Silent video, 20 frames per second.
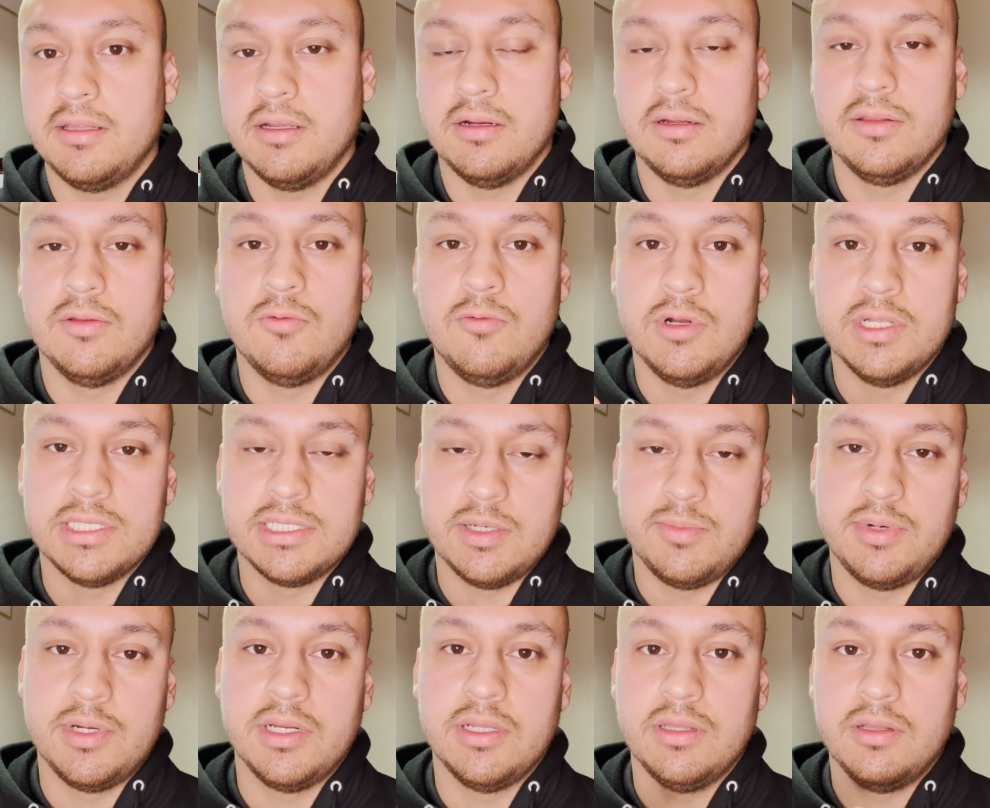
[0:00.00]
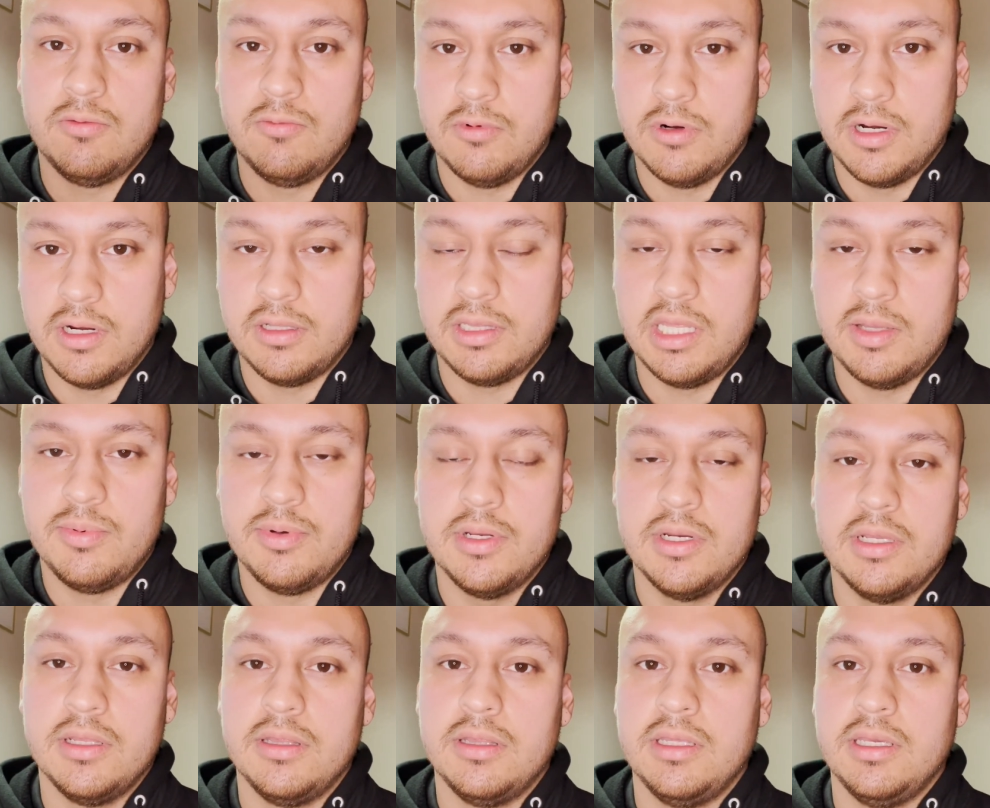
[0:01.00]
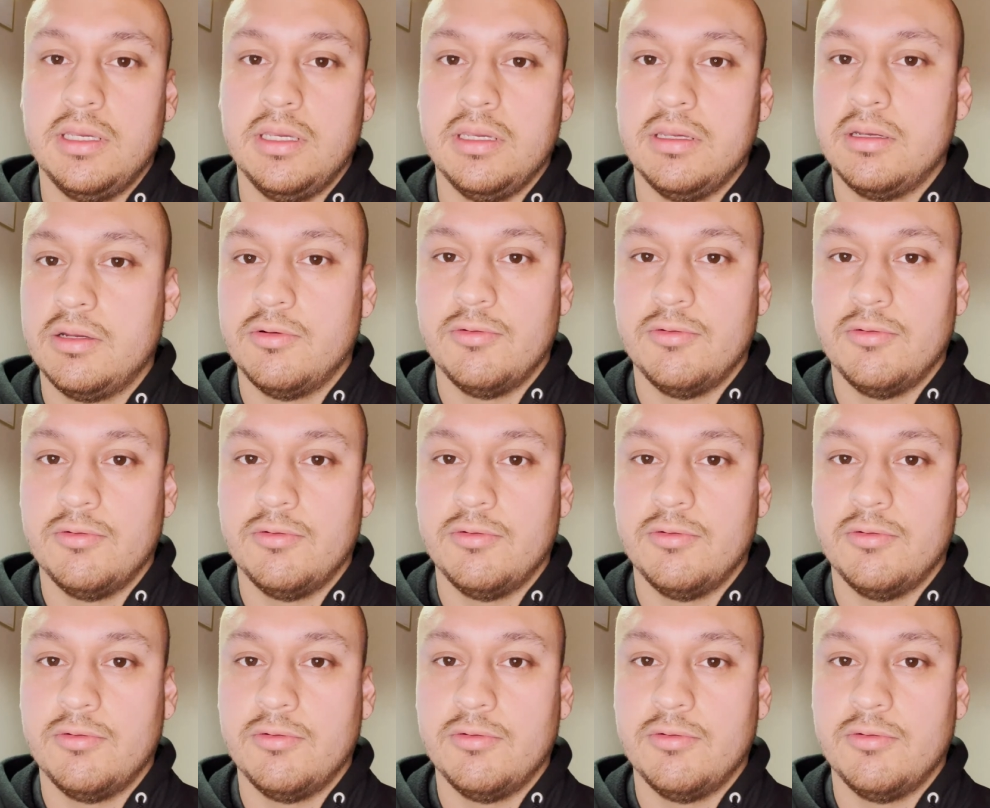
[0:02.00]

They're the ones that put in the work, they put in the